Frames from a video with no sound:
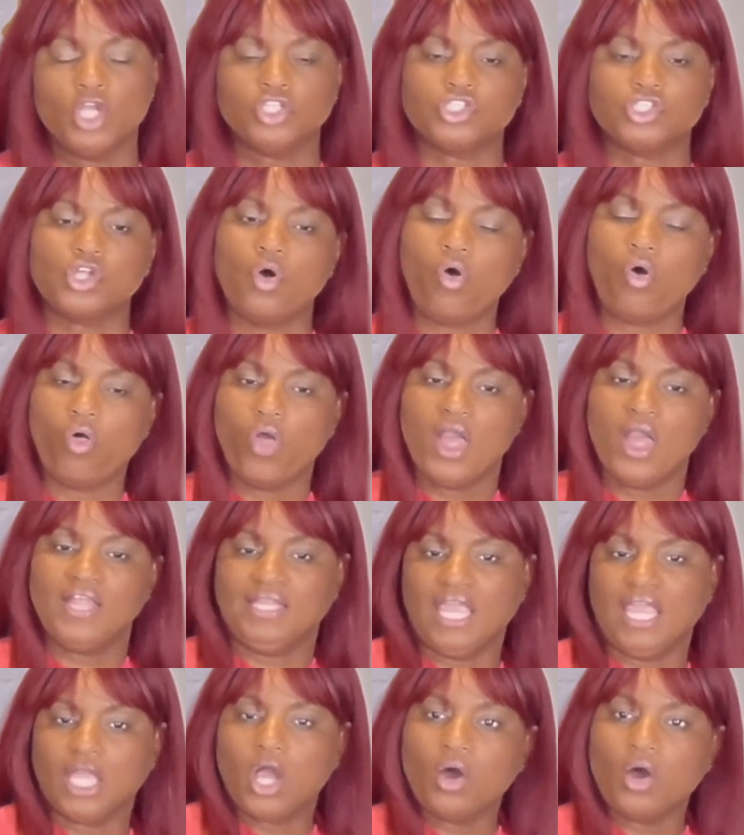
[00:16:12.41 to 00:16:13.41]
So
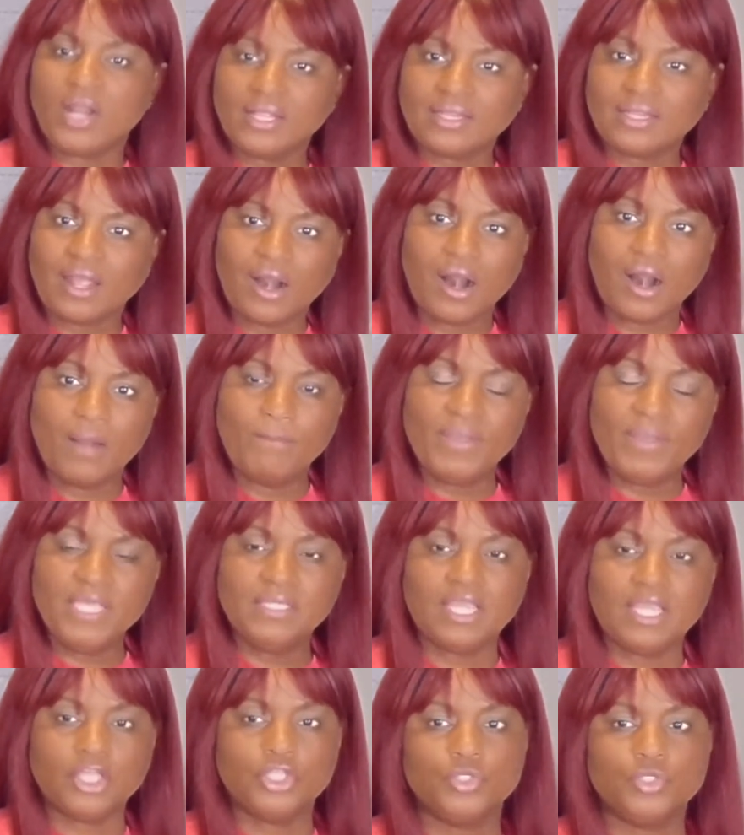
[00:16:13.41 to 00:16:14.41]
they go to therapy,
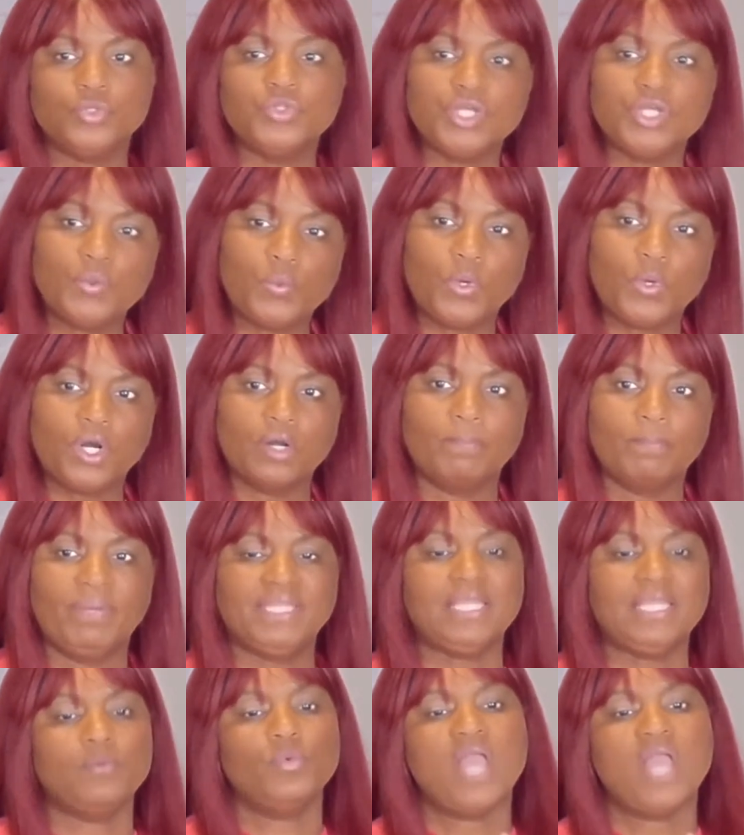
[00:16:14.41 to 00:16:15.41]
they do the work,
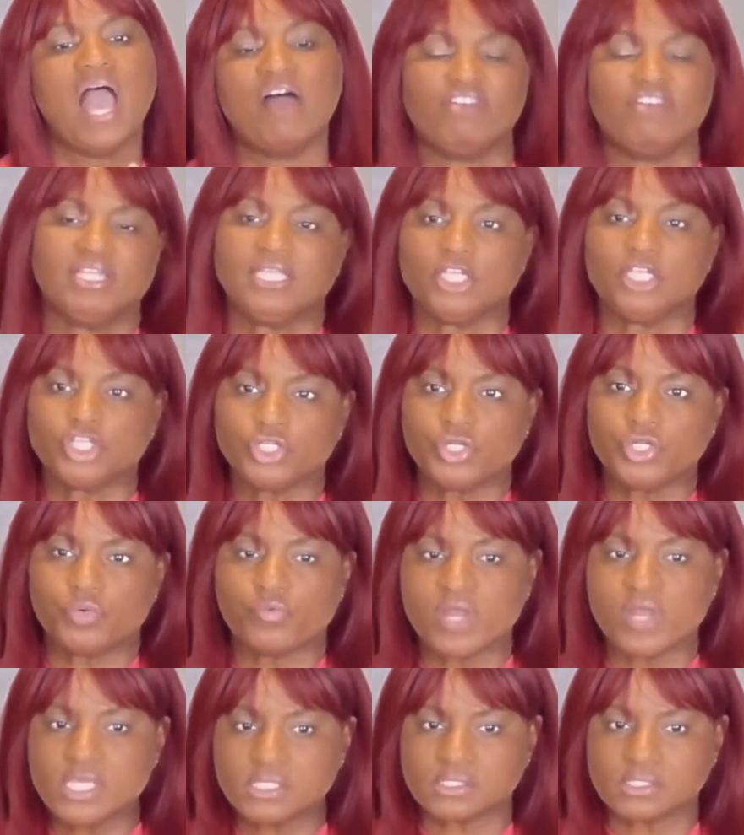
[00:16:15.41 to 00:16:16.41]
but then we have additional
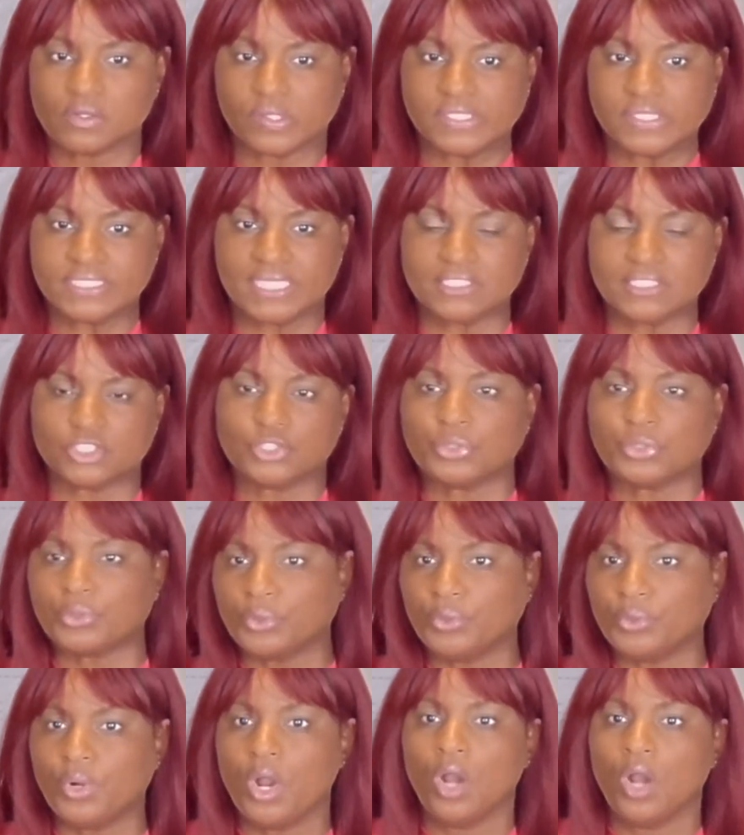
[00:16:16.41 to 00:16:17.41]
resources
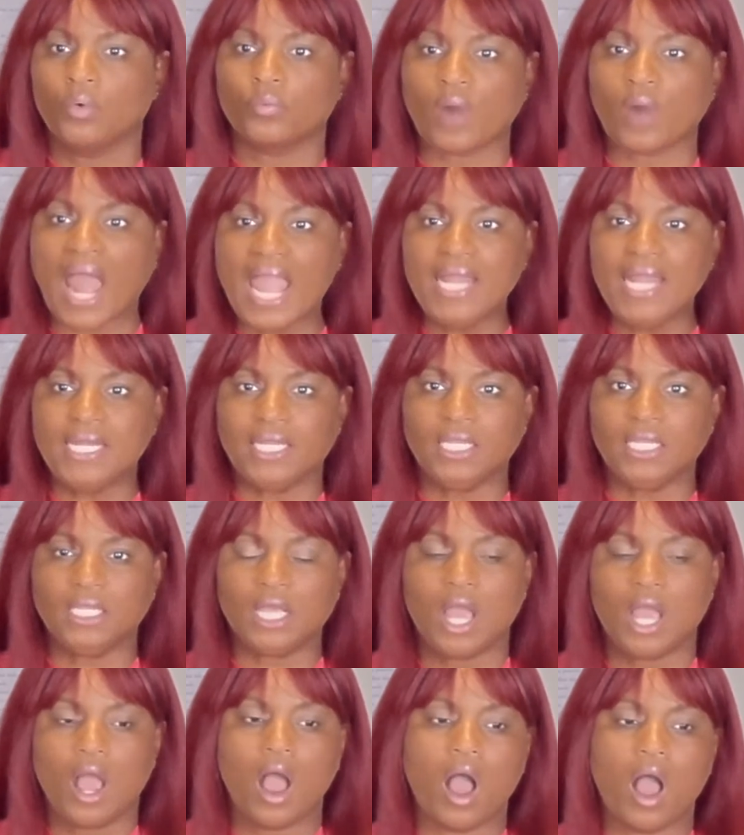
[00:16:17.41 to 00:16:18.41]
through
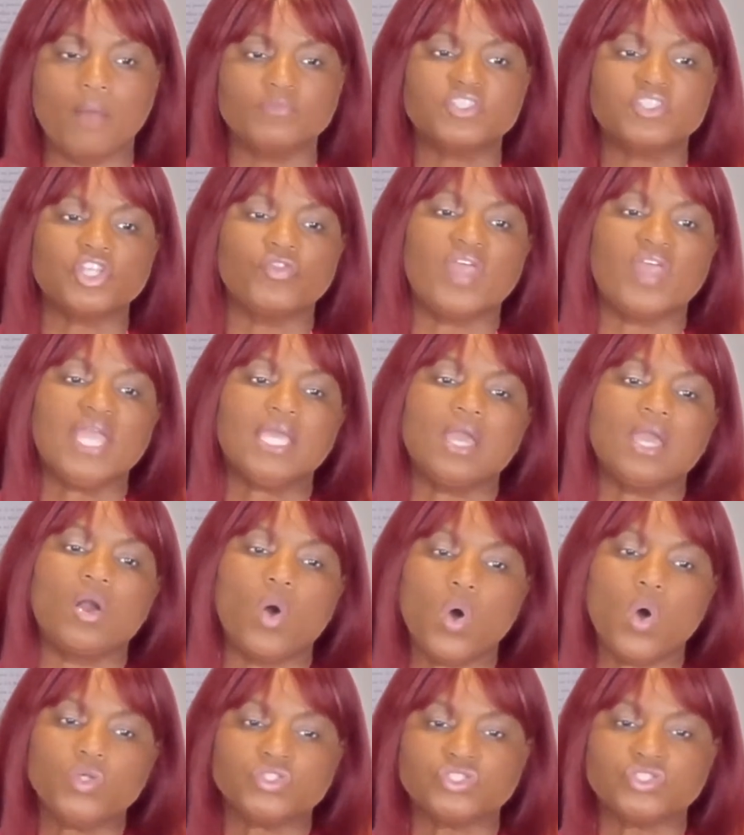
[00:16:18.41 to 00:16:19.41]
writing, so they can
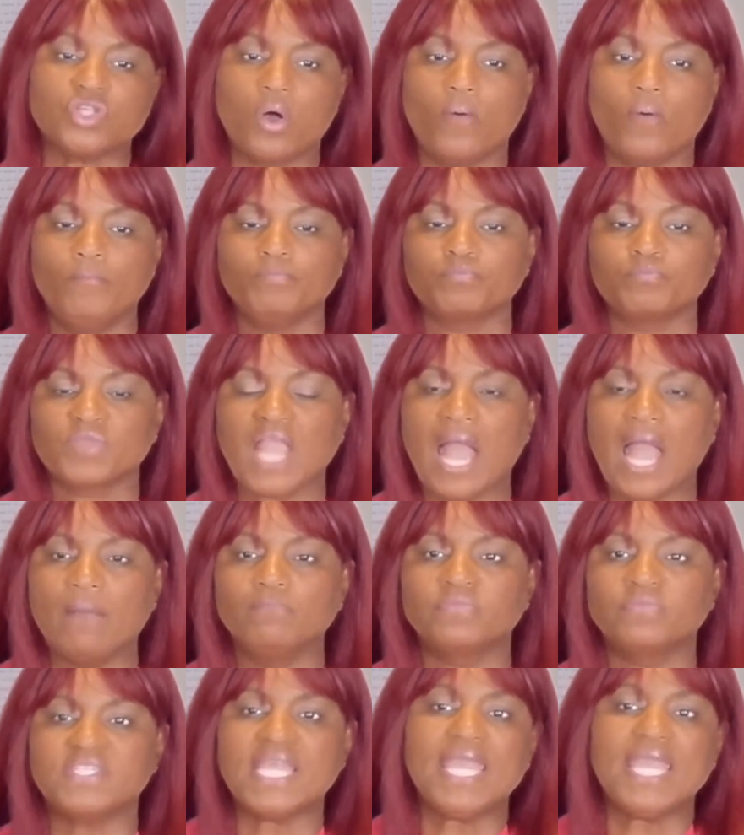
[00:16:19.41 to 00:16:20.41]
also
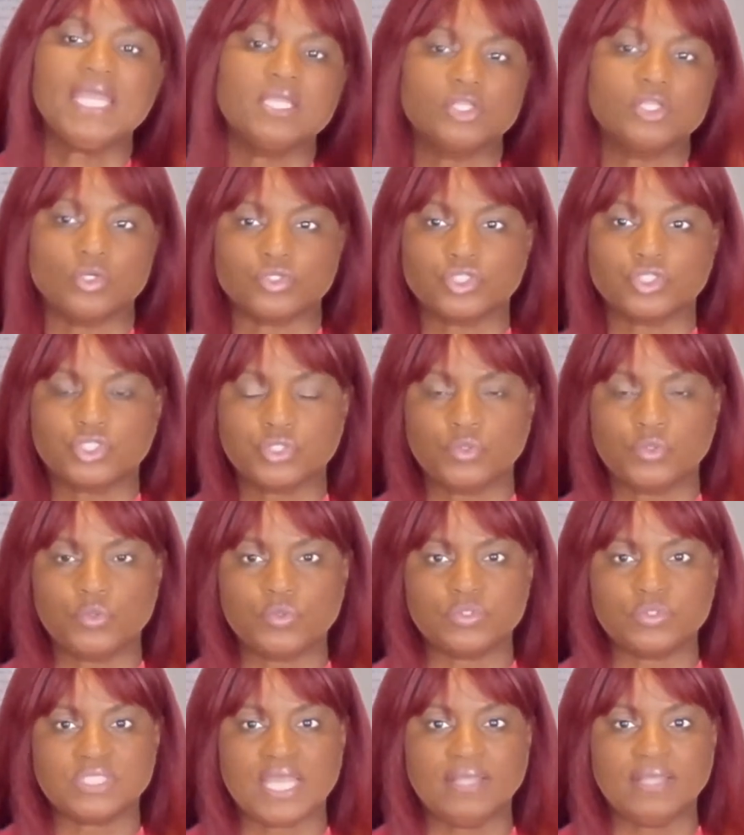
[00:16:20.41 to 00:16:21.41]
take those
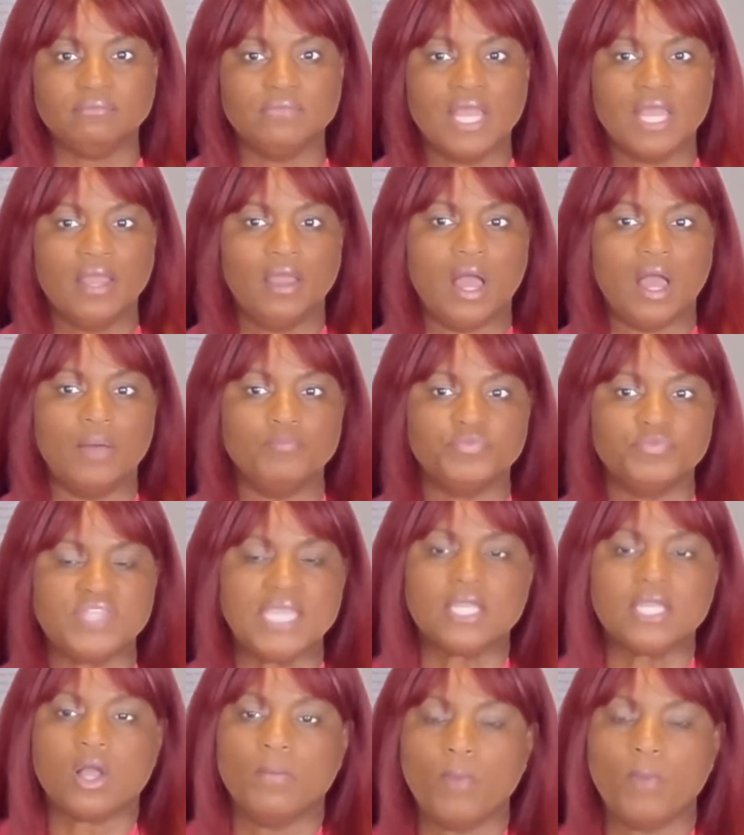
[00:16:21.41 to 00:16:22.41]
tools and
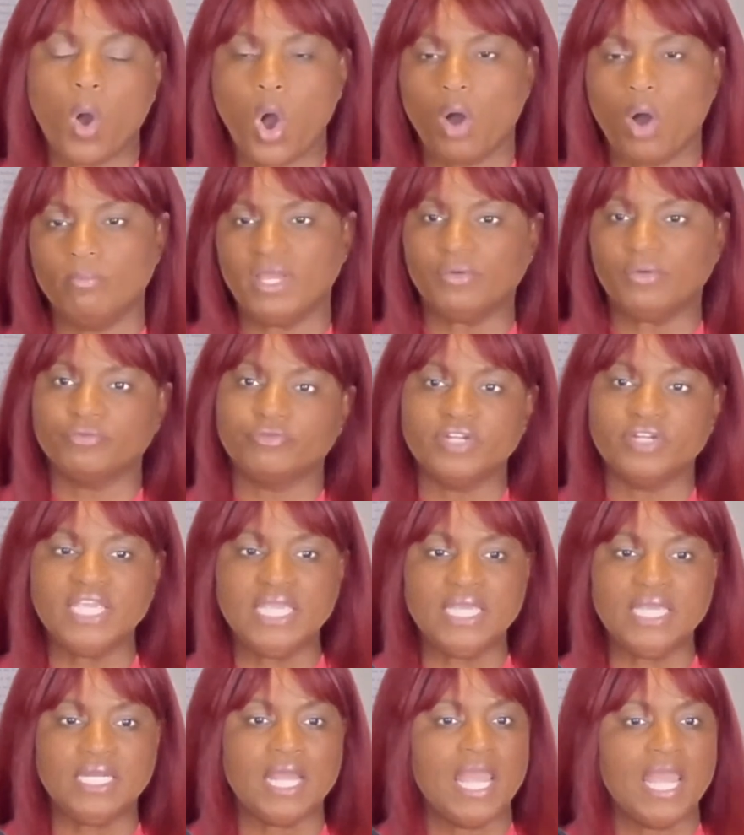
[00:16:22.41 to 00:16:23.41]
take them home and
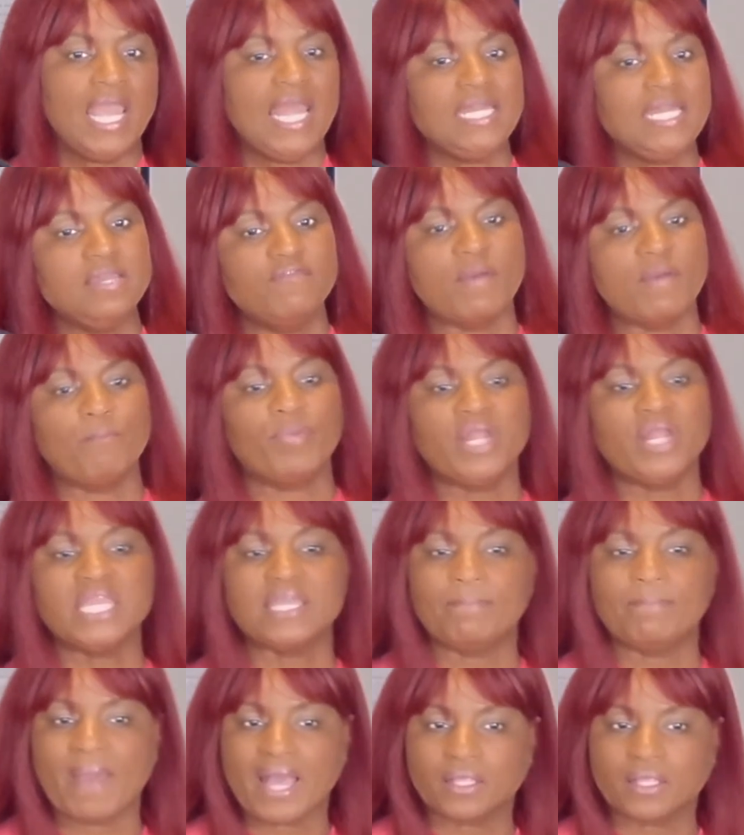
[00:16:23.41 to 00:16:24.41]
read, and even bring
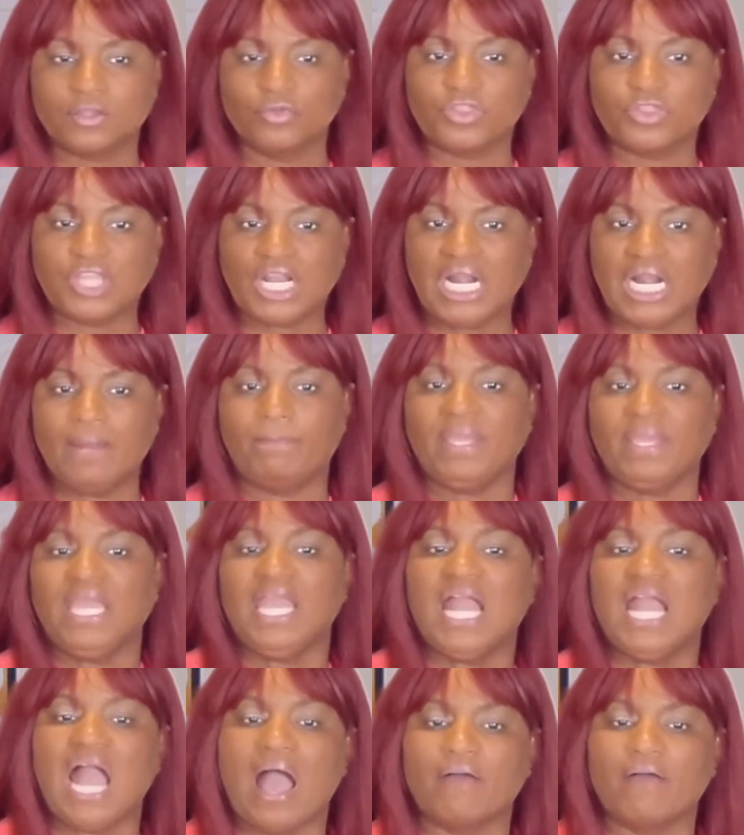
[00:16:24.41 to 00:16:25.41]
it back to therapy
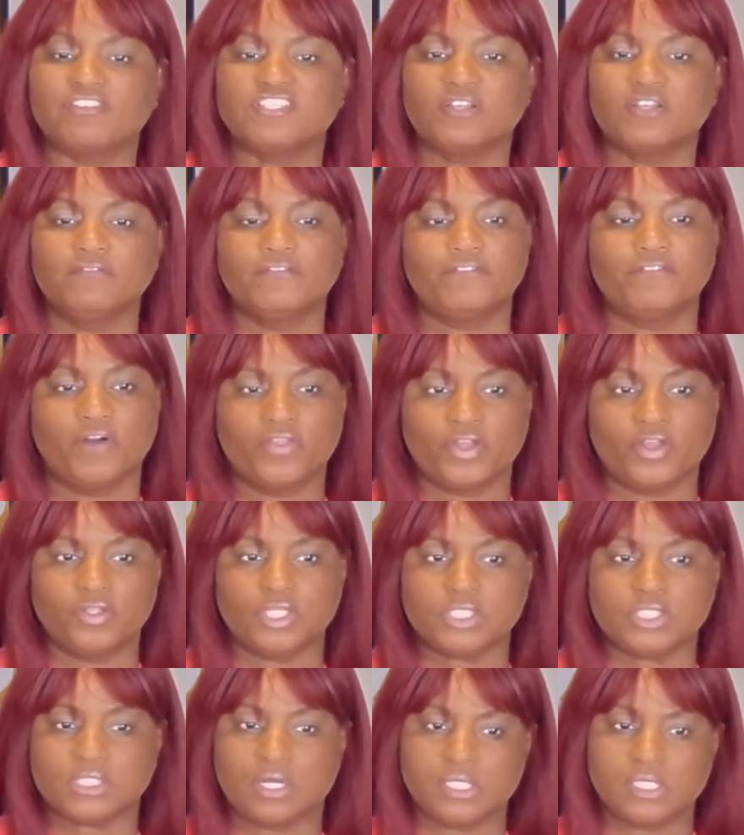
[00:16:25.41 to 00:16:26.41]
and have some further
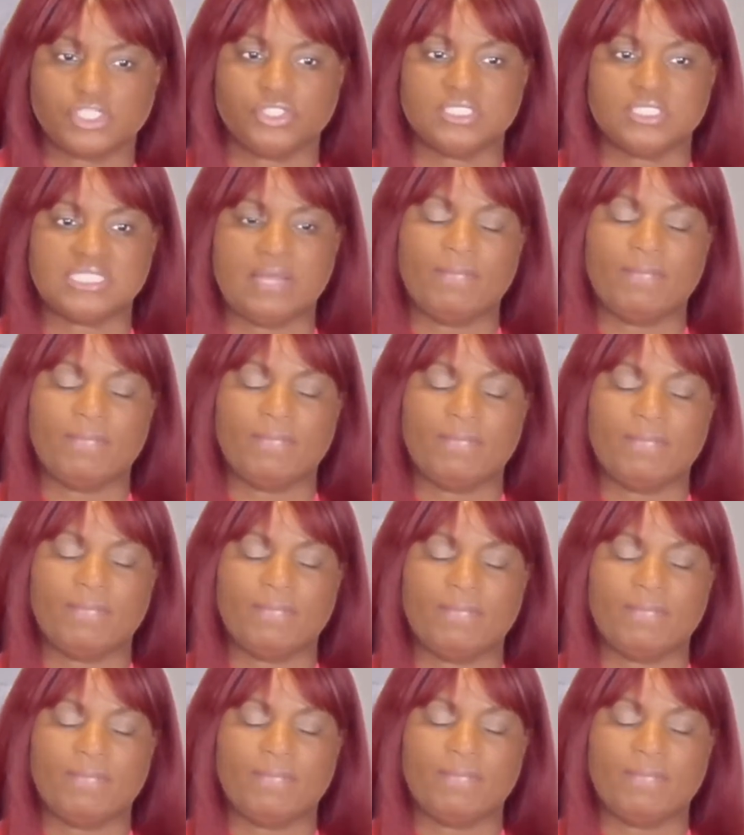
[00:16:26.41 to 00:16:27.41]
discussions about
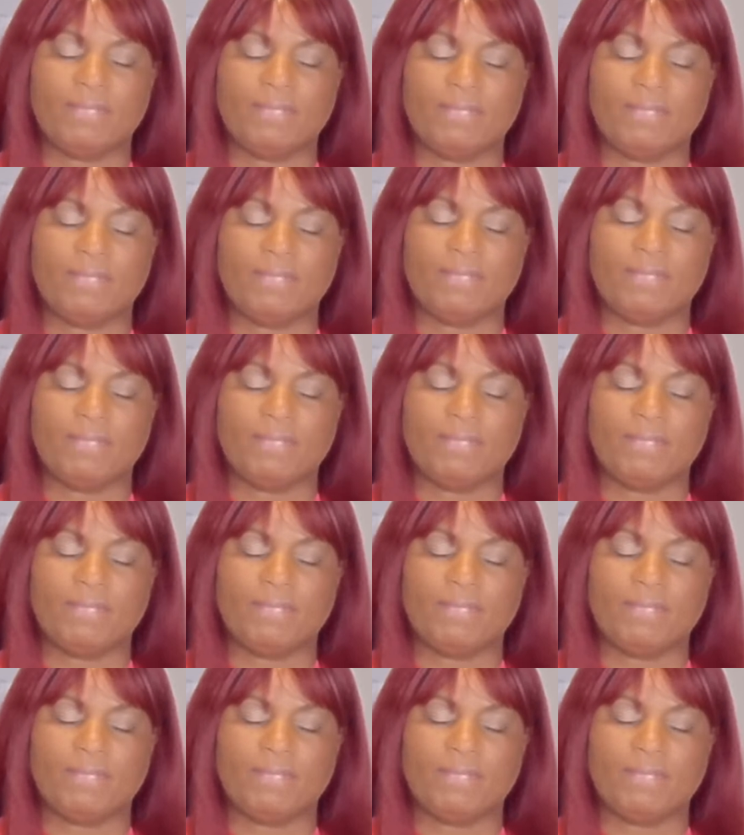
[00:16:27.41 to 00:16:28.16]
it. So